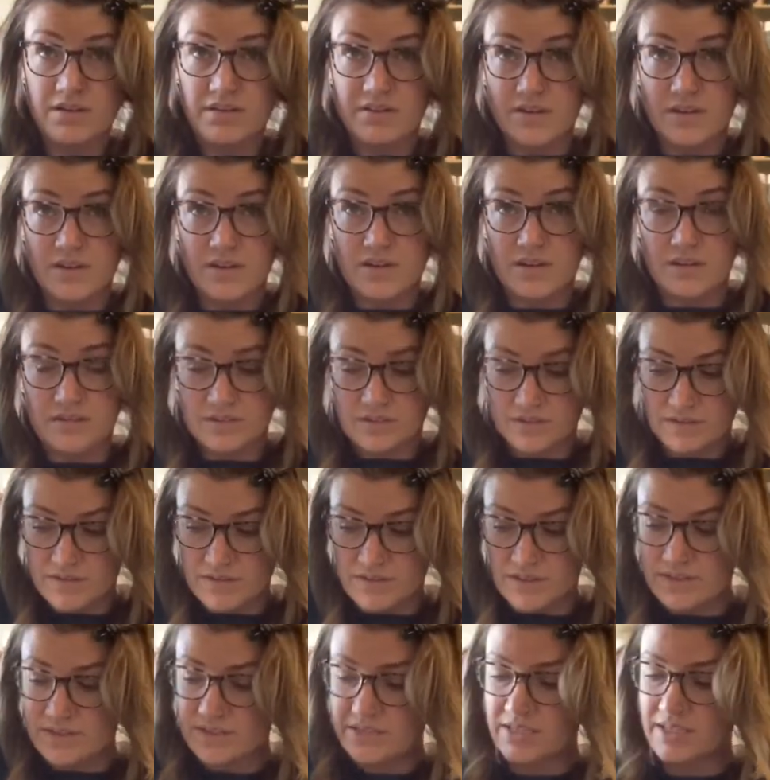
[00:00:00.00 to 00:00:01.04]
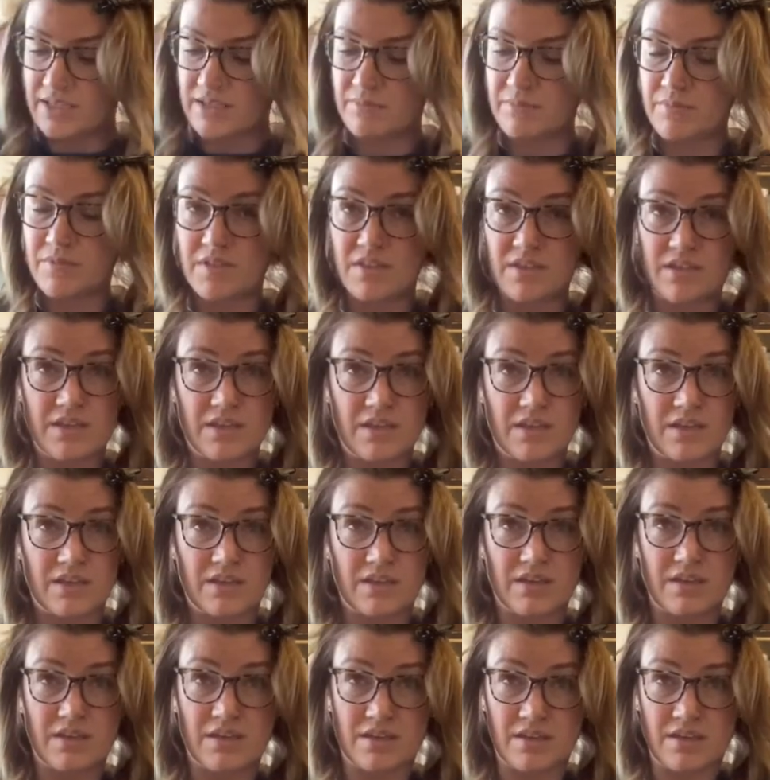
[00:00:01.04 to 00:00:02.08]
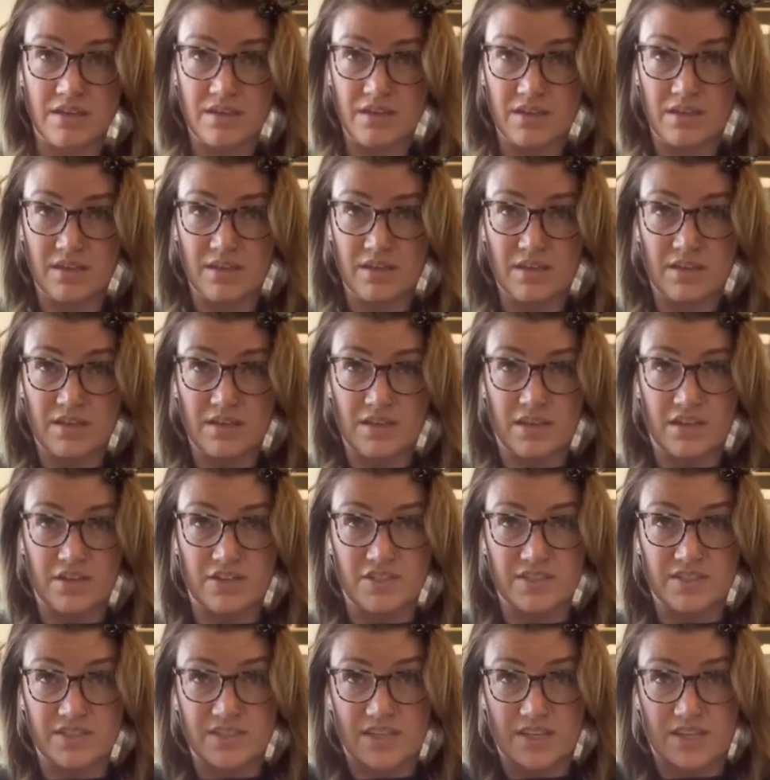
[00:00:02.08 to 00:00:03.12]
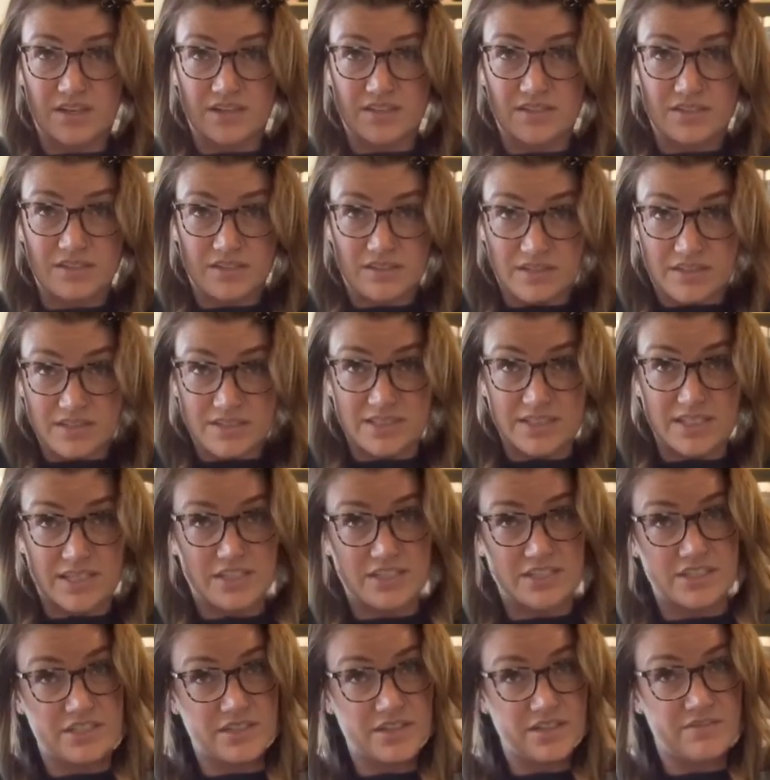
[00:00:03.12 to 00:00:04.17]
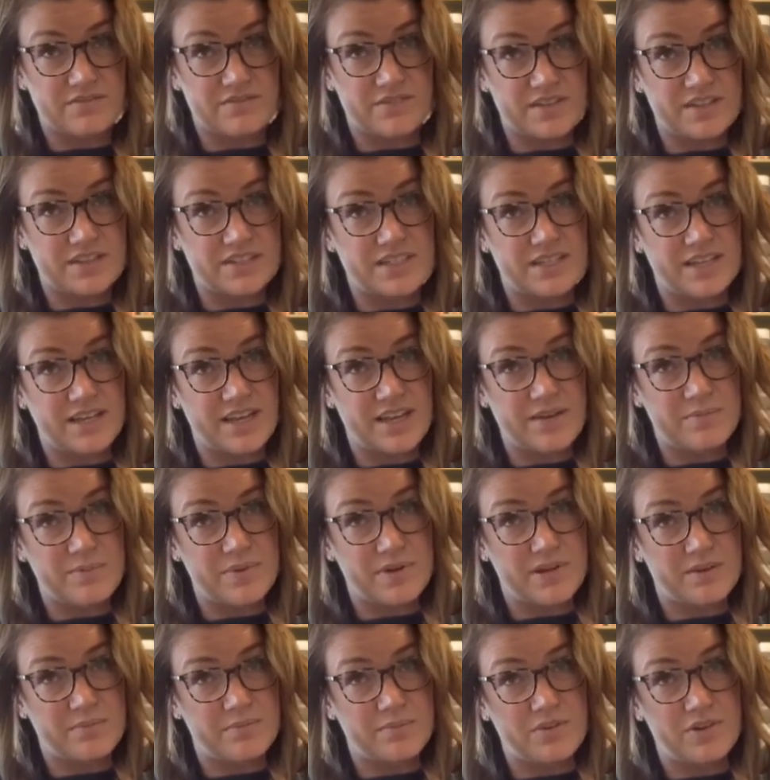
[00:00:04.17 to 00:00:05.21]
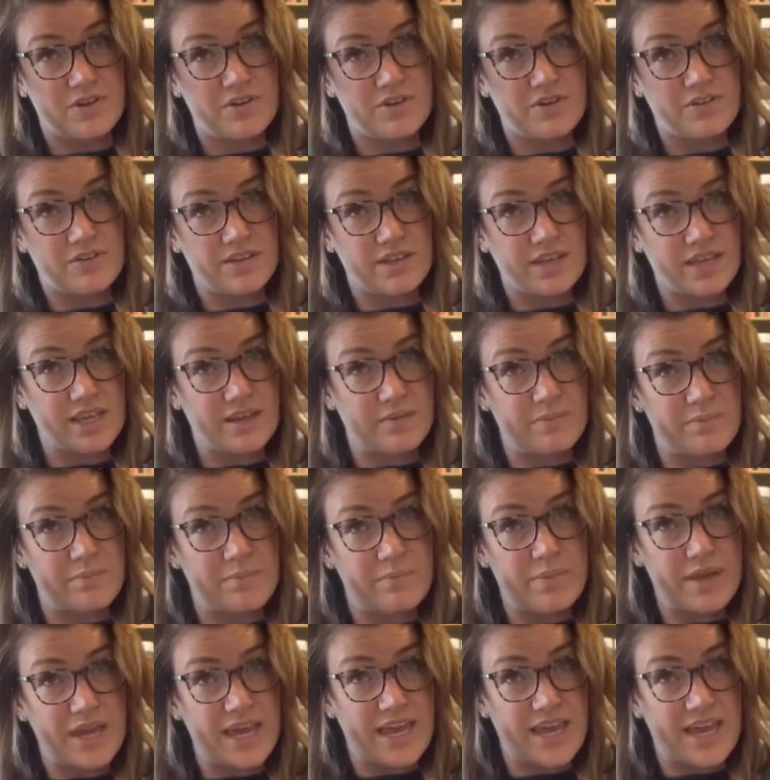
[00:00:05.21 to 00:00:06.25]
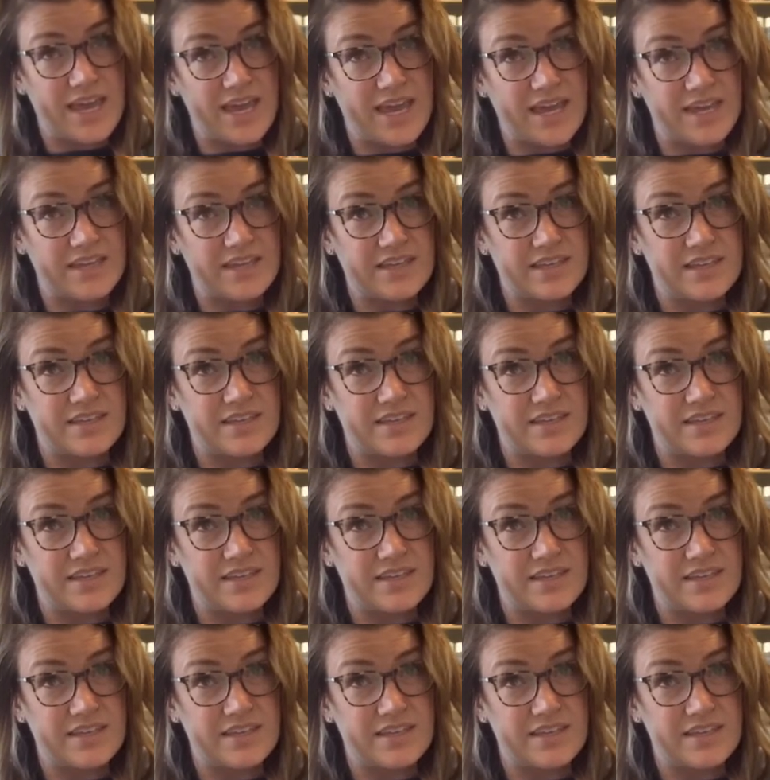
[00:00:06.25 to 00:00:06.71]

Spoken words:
Then I'll do the same thing. I just kind of took a section off the top and I'm curling it back.